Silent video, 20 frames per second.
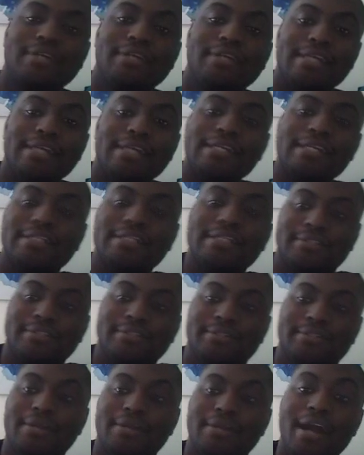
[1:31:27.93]
He needed
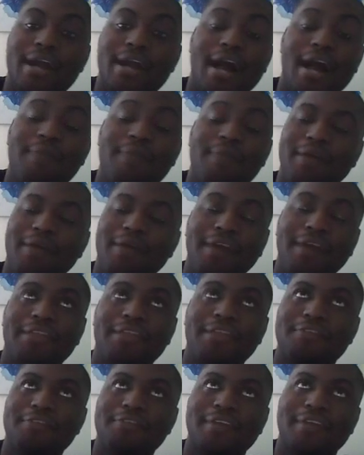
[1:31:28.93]
to. I'll
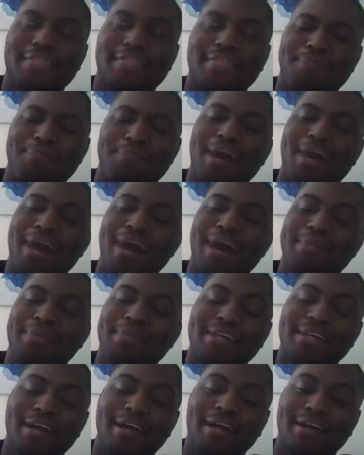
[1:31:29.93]
never forget the pop he
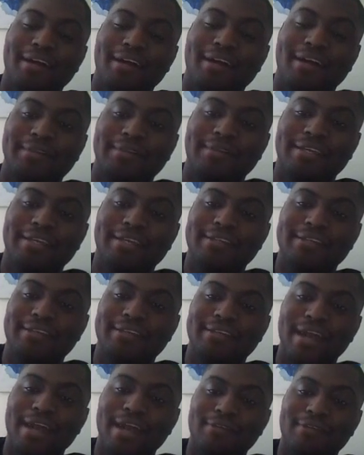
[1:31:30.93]
got when he
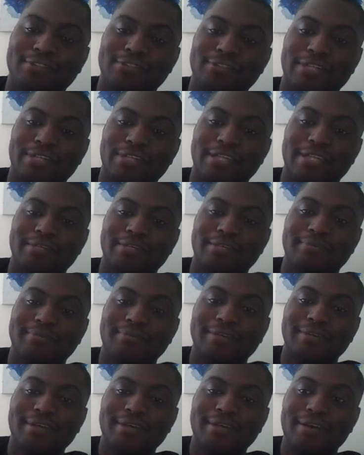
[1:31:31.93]
at Wrestle Kingdom
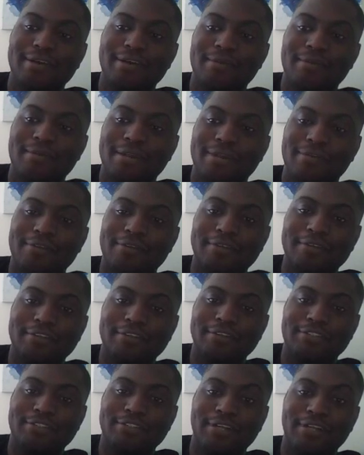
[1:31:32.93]
when he
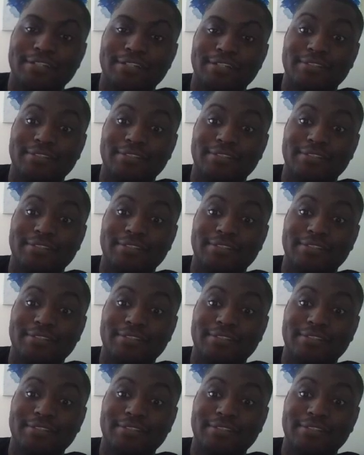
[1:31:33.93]
revealed the trunks.